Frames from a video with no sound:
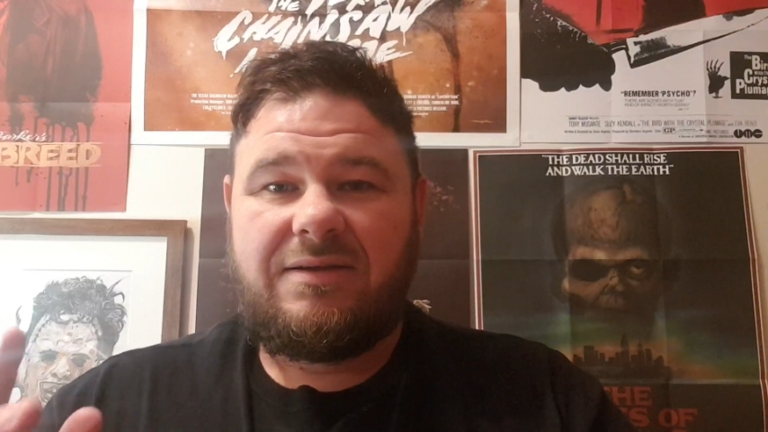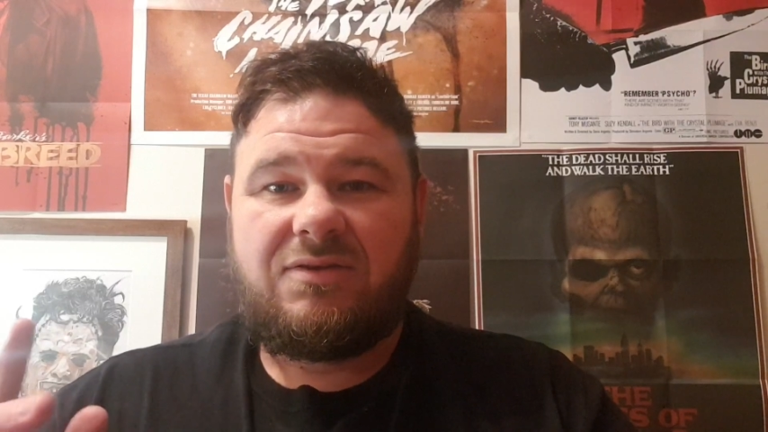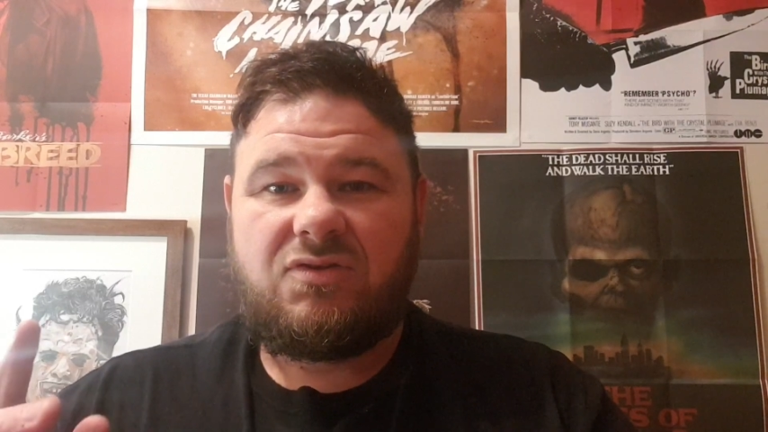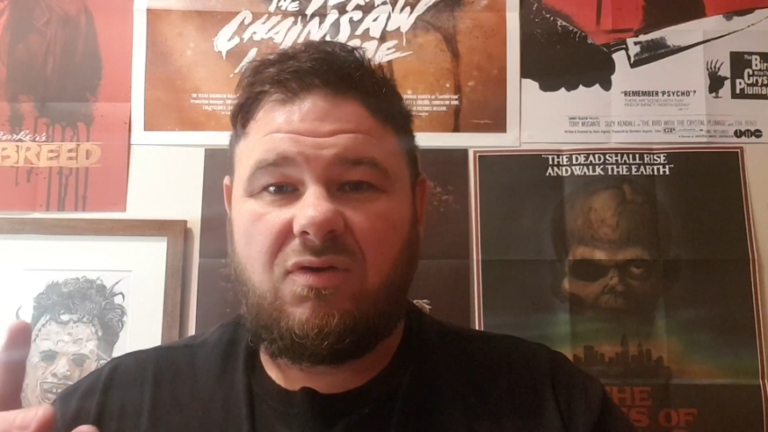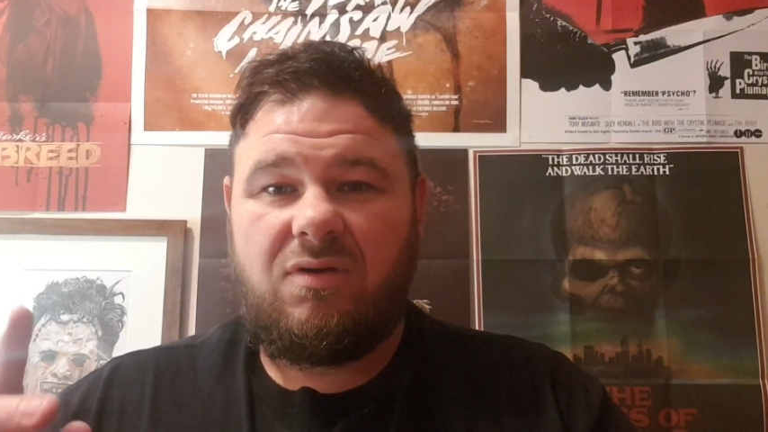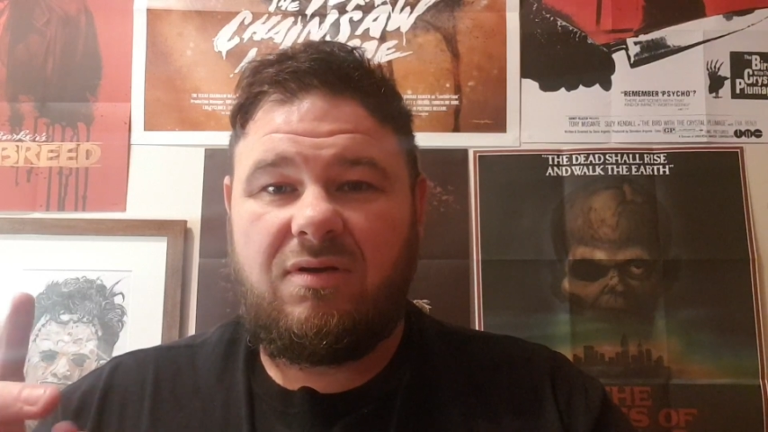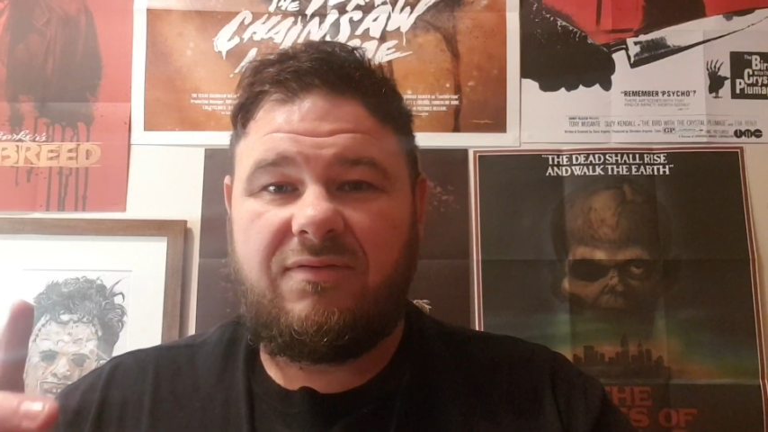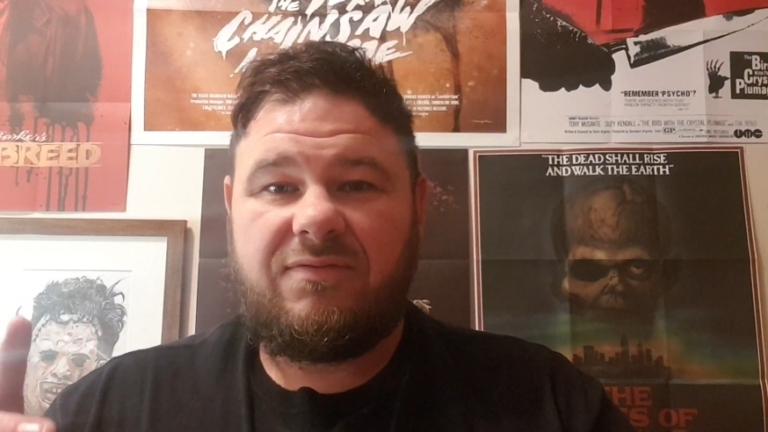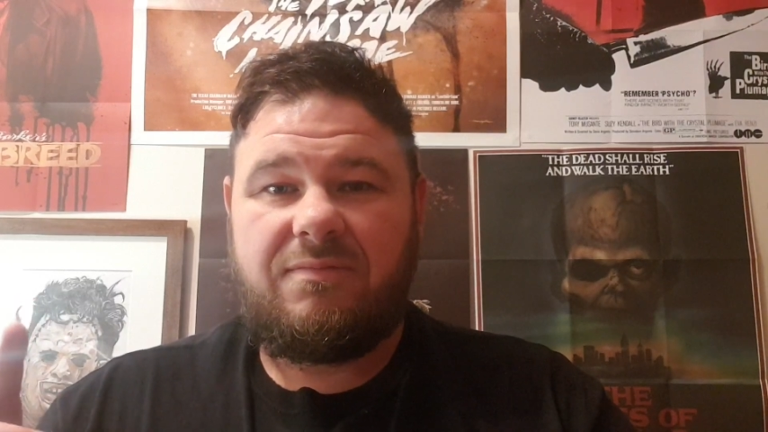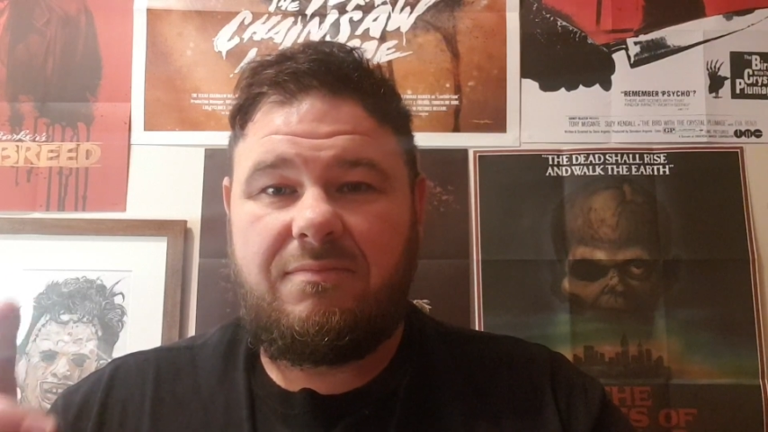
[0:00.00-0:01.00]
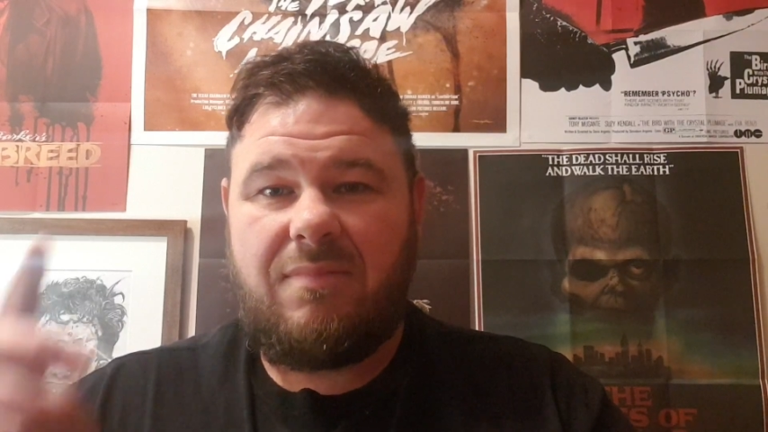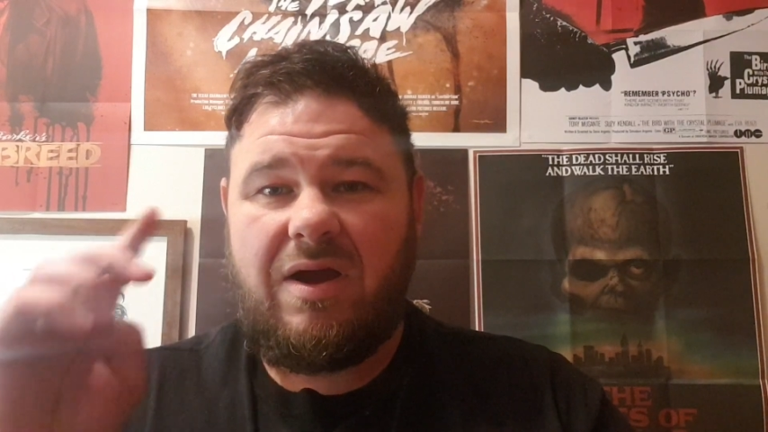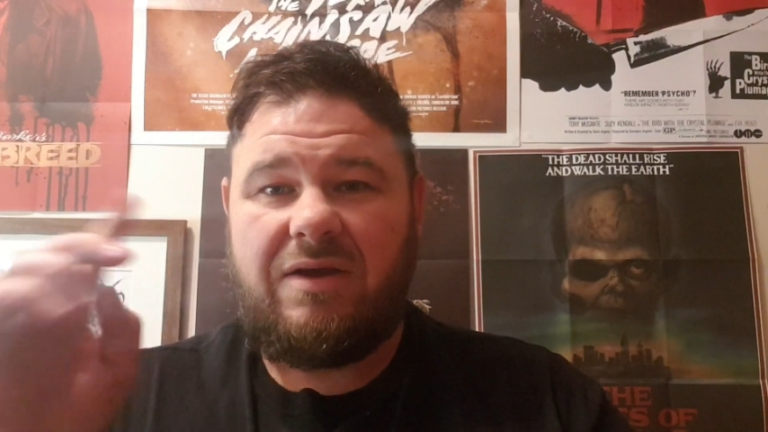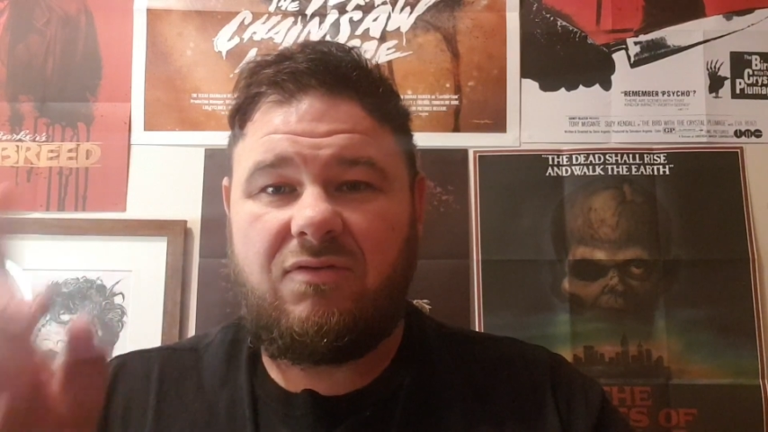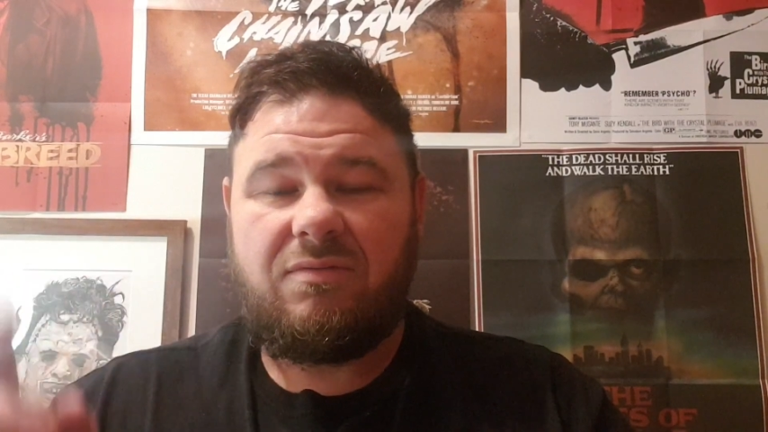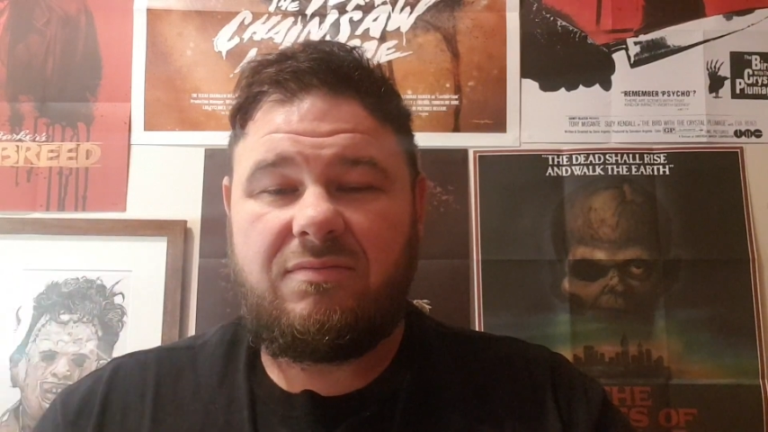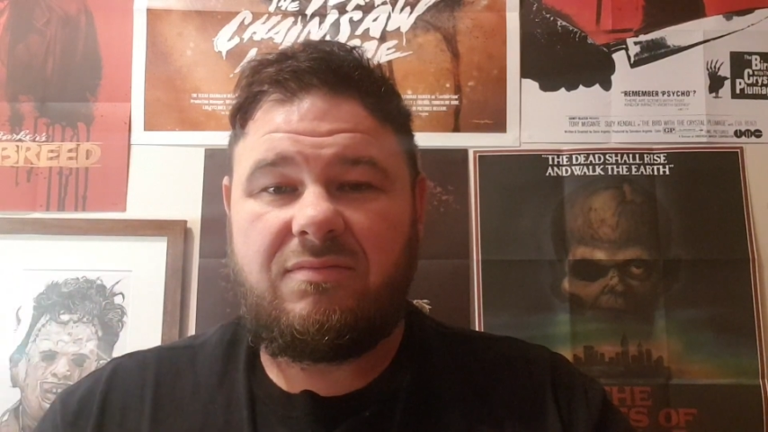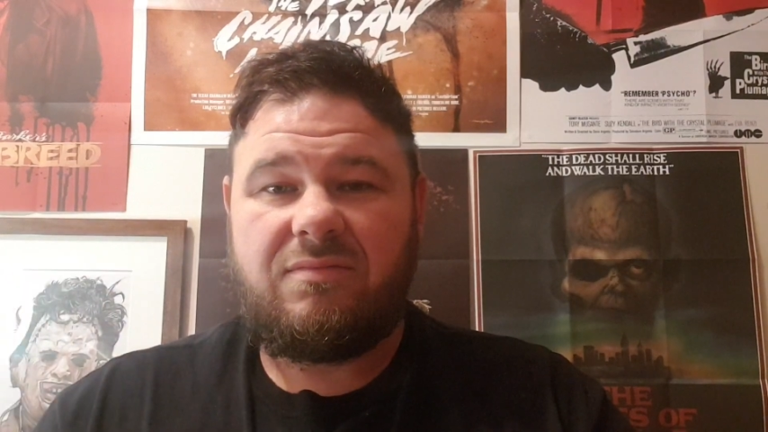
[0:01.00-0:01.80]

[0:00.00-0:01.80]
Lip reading: sort of mind